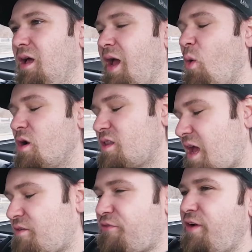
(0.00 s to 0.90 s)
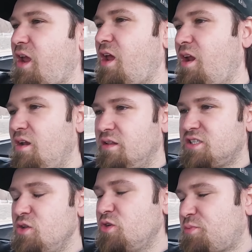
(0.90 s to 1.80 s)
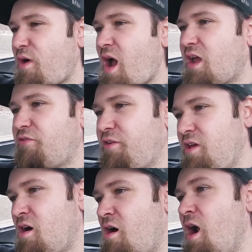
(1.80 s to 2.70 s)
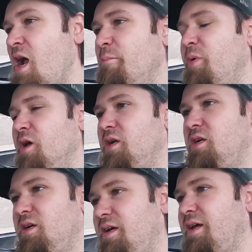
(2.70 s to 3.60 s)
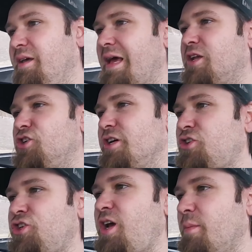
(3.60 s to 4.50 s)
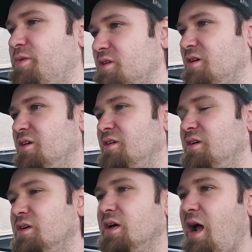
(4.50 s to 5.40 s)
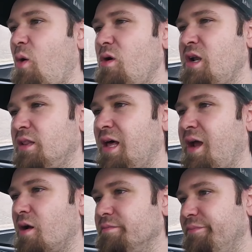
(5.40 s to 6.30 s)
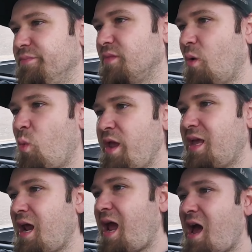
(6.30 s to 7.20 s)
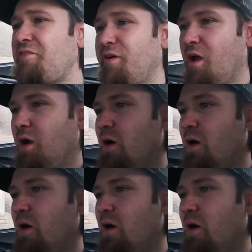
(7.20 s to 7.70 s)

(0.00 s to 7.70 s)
I ordered that freaking new sprocket for the RM, but it like just shipped. I ordered it like a week and a half ago.